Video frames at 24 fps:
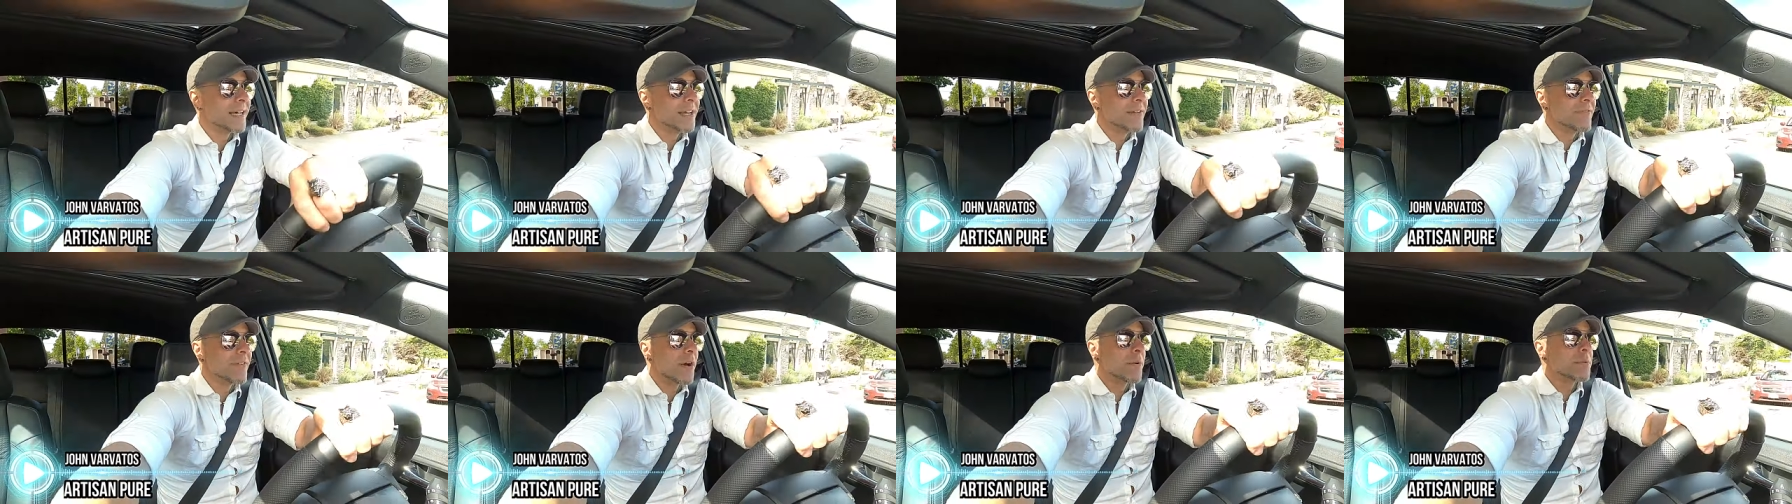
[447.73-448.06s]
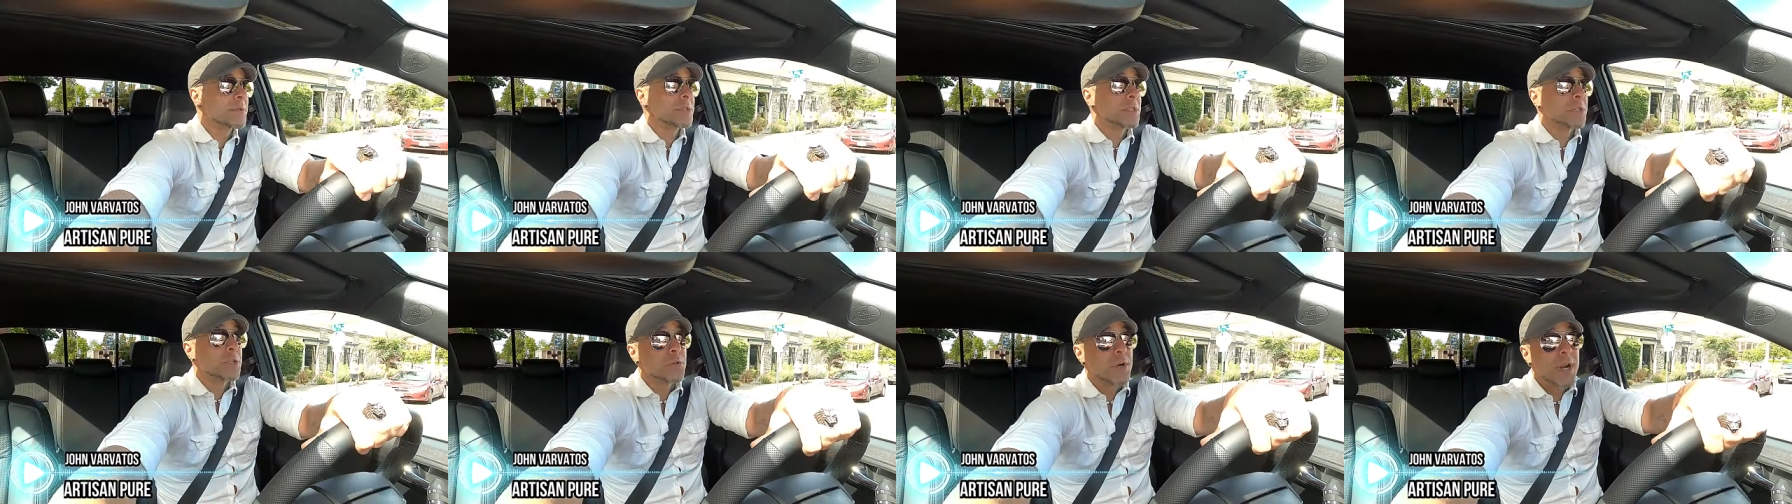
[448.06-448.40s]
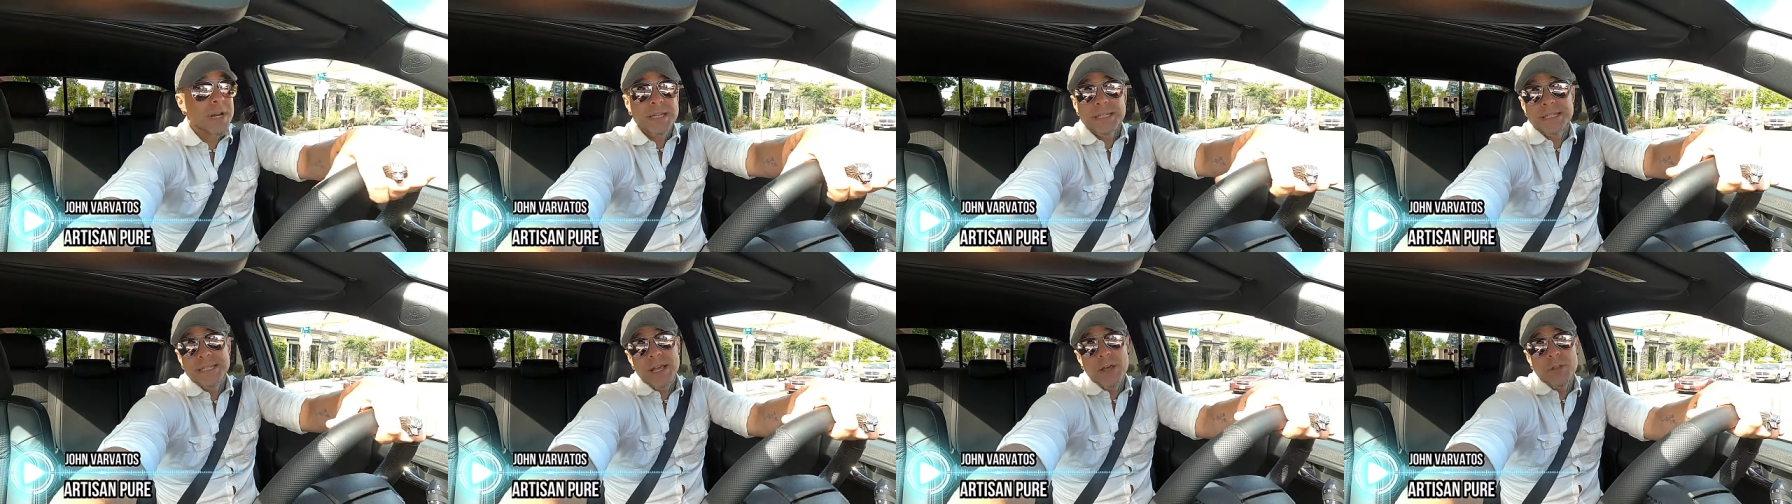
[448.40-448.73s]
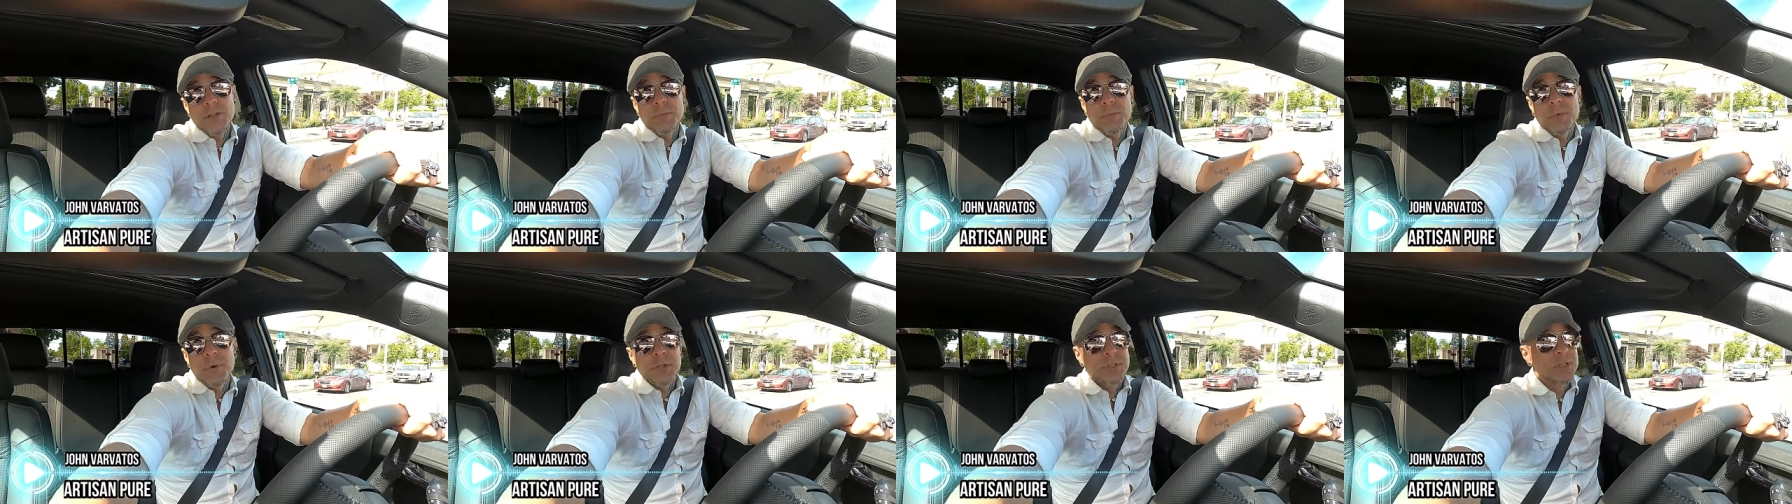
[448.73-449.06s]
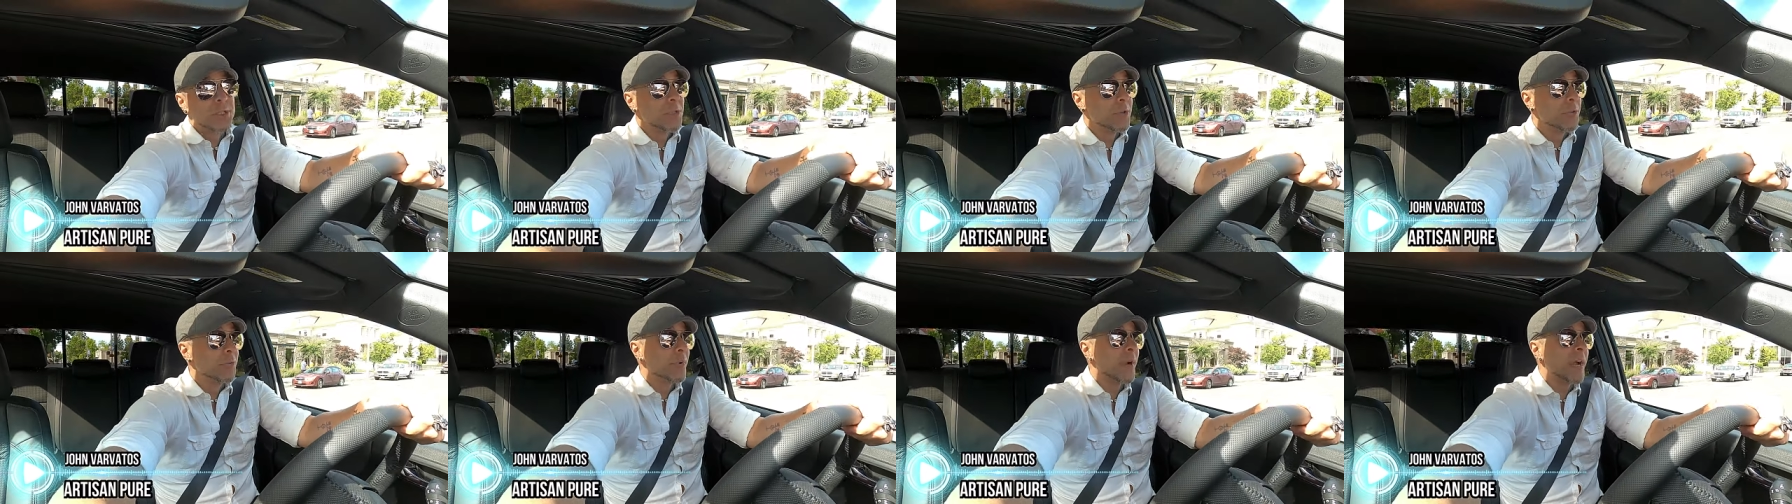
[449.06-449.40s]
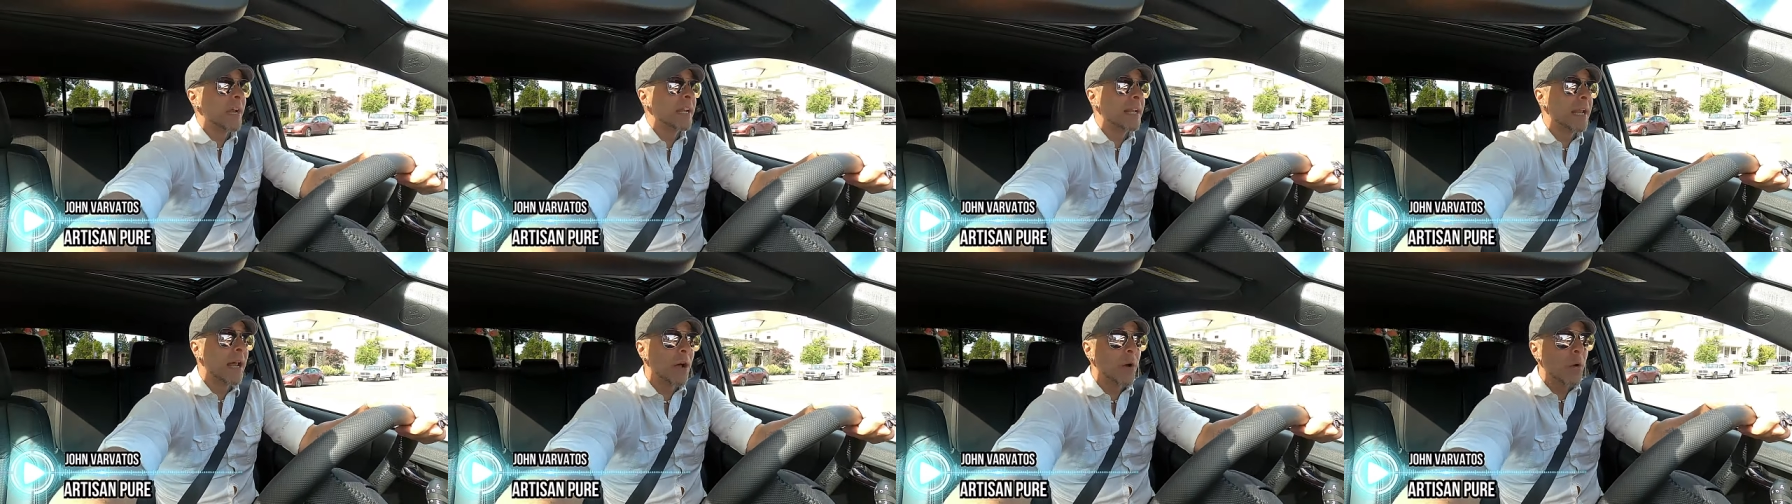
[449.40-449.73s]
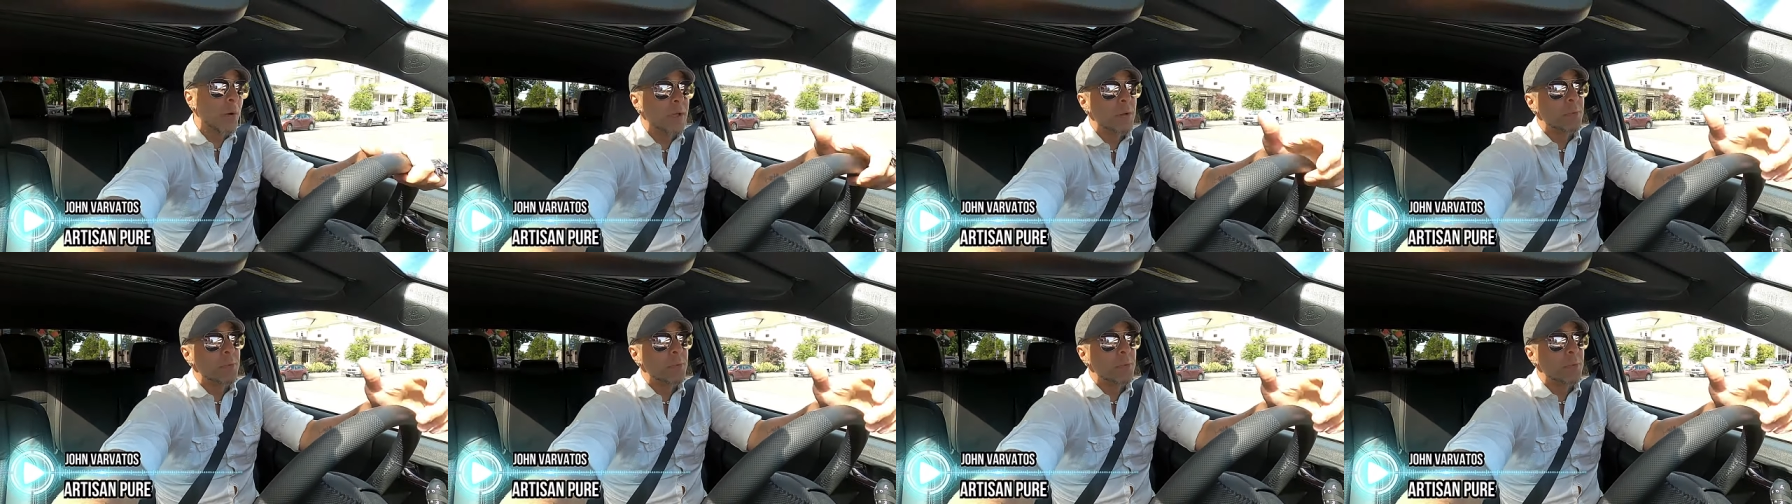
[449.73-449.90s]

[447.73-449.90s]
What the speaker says: if I was to try to tell them all to you right now,